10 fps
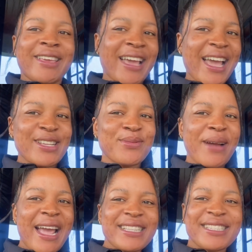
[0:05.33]
Guys,
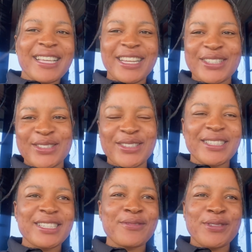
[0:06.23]
why I decided to do
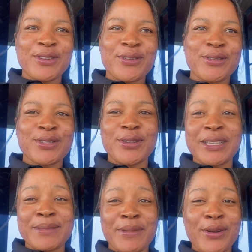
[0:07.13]
this video also
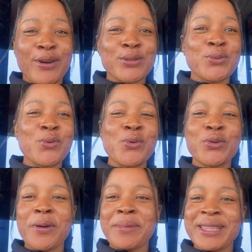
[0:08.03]
is because we will
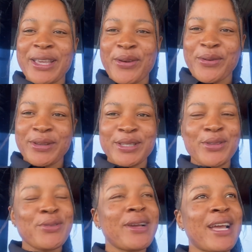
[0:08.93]
not be decorating.
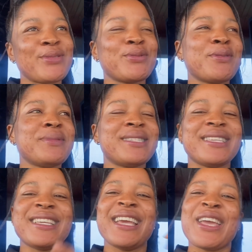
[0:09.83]
You guys will not be
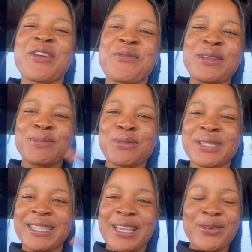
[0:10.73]
seeing Christmas
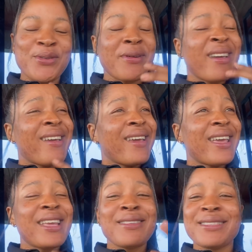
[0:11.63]
deco
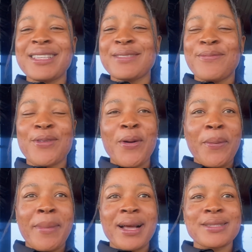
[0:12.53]
in this
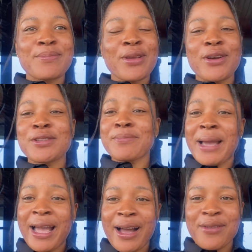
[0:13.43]
Vlogmas because my
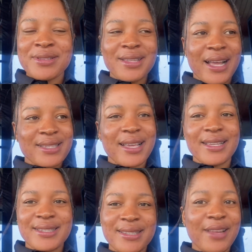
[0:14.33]
house, as I
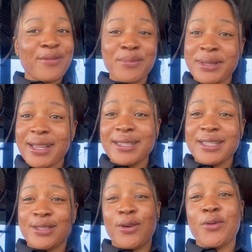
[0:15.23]
said from the title,
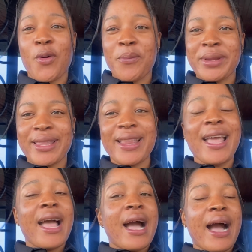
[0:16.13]
is uncompleted
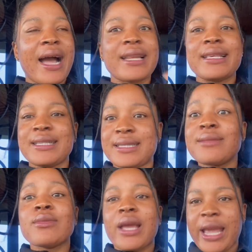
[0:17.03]
and is
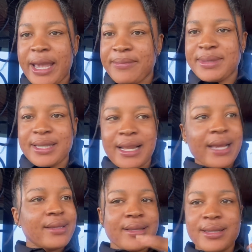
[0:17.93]
empty.
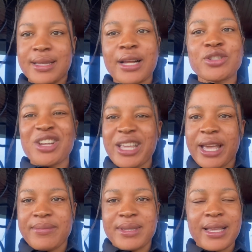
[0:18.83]
Like, it's actually
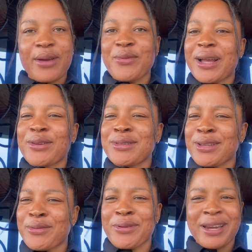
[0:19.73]
empty and we cannot
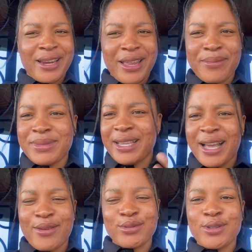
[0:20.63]
decorate an empty
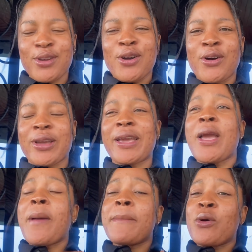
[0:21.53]
house. Okay,
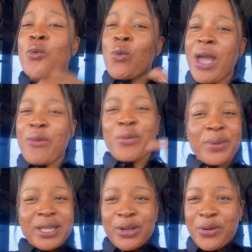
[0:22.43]
but where we'll
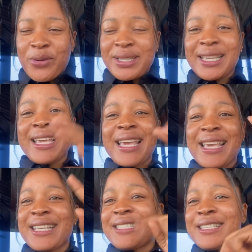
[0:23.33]
be decorating
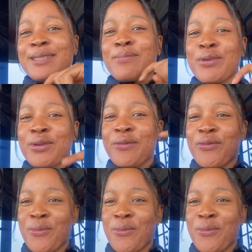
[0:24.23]
is this beautiful